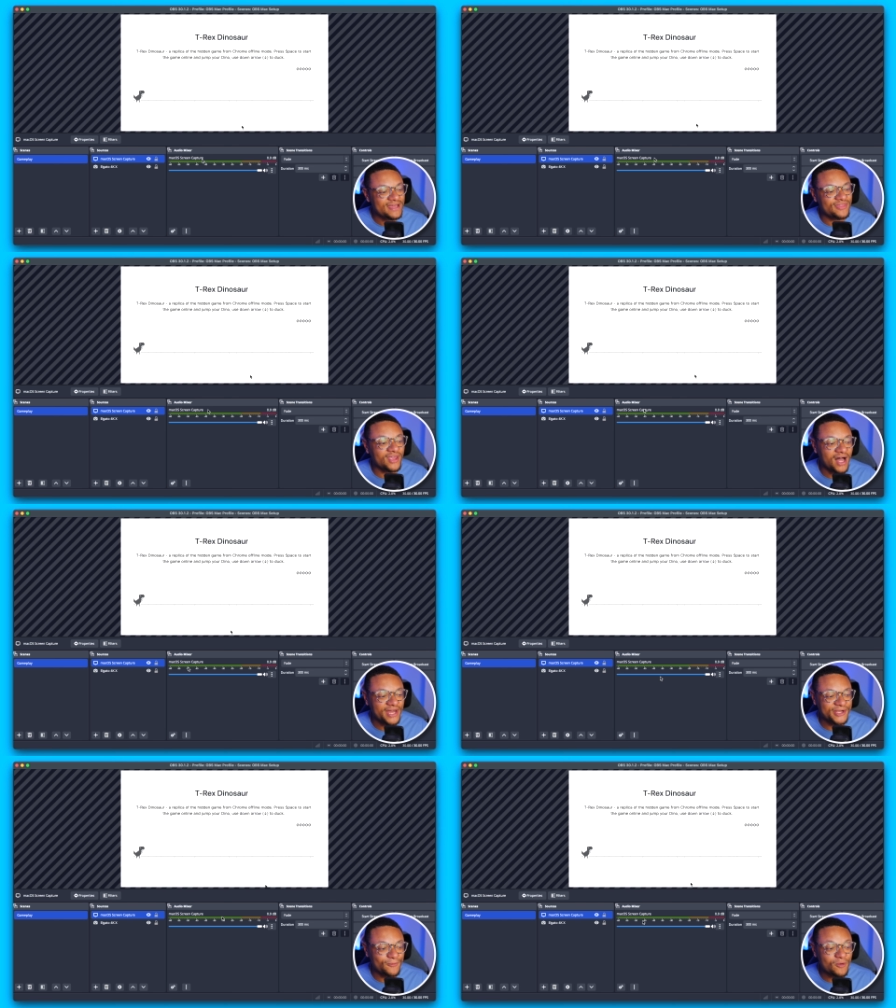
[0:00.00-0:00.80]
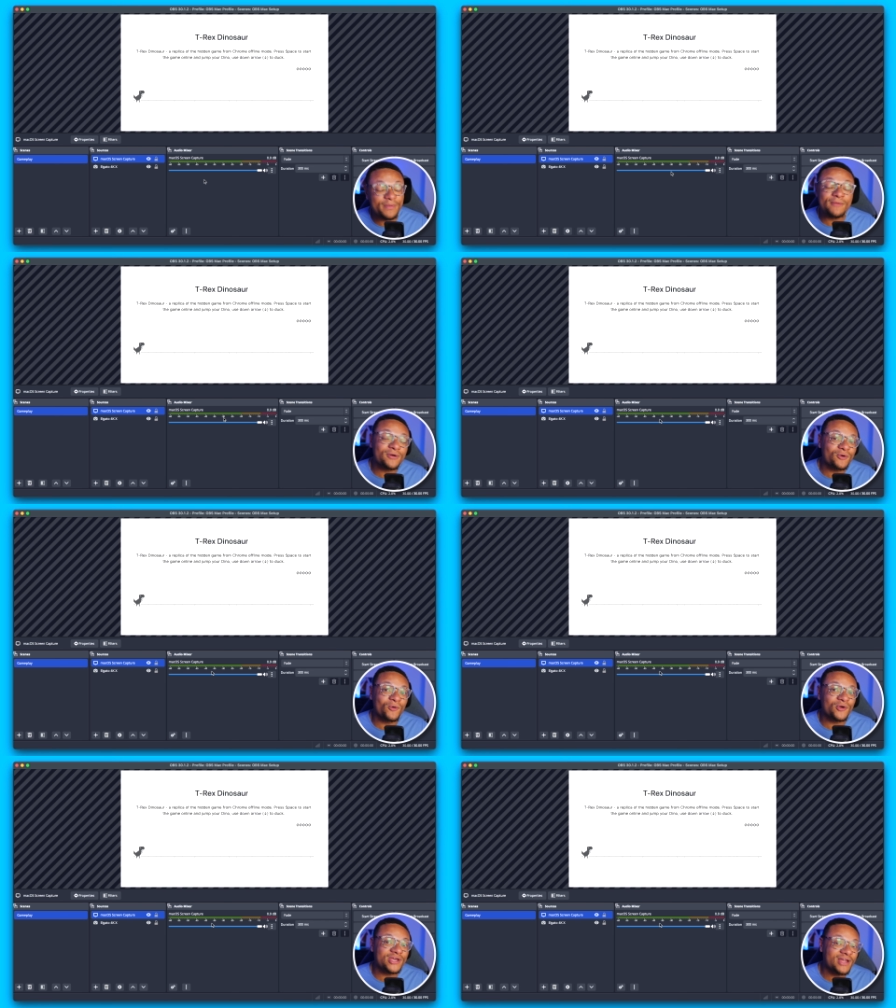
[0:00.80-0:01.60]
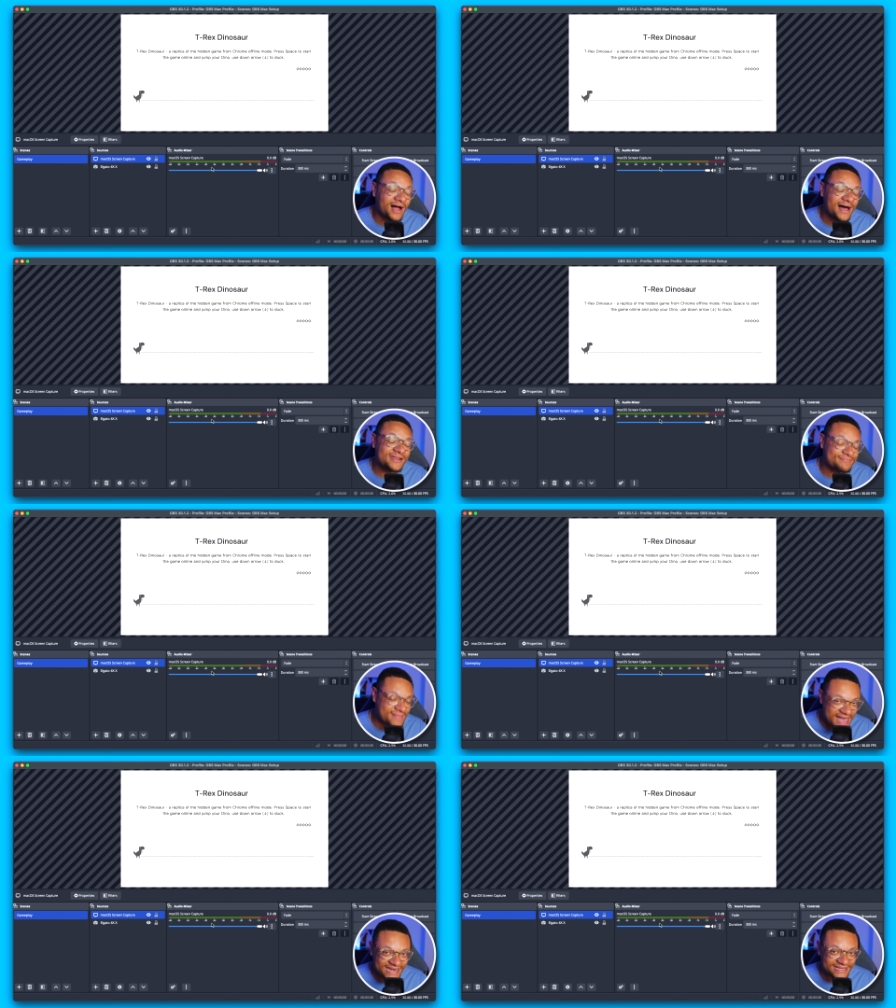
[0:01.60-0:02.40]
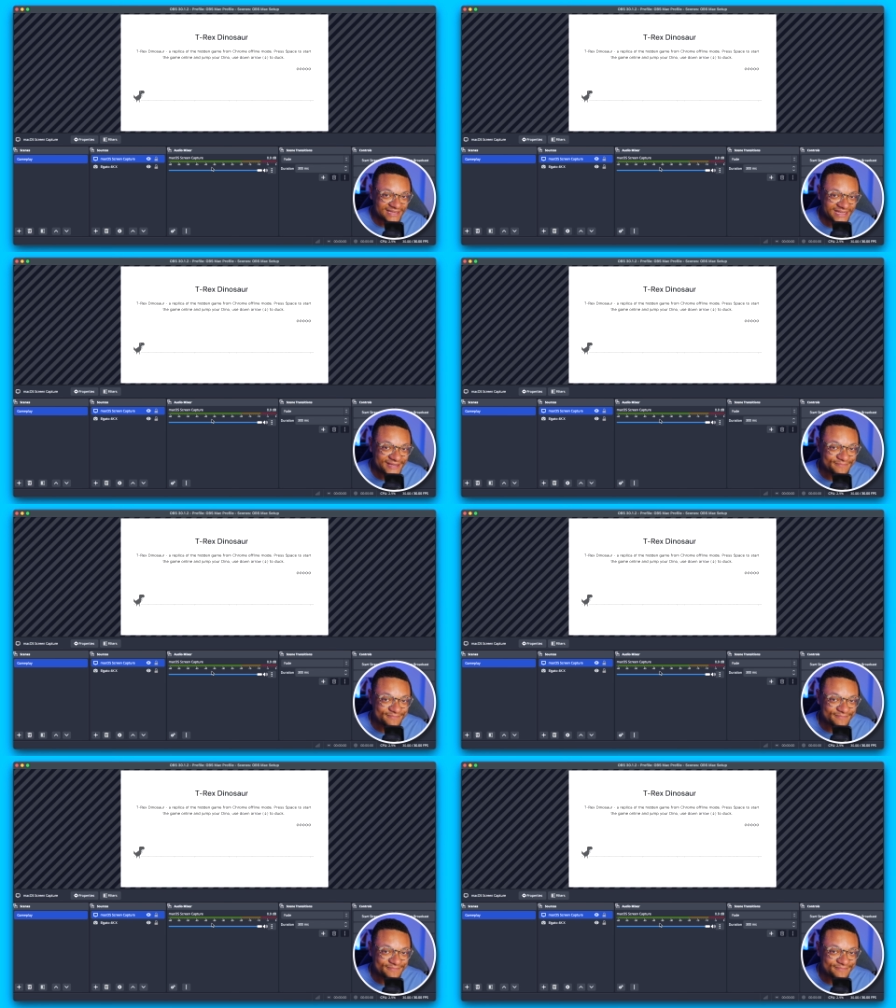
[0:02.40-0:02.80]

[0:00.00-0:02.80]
the audio will be recorded automatically.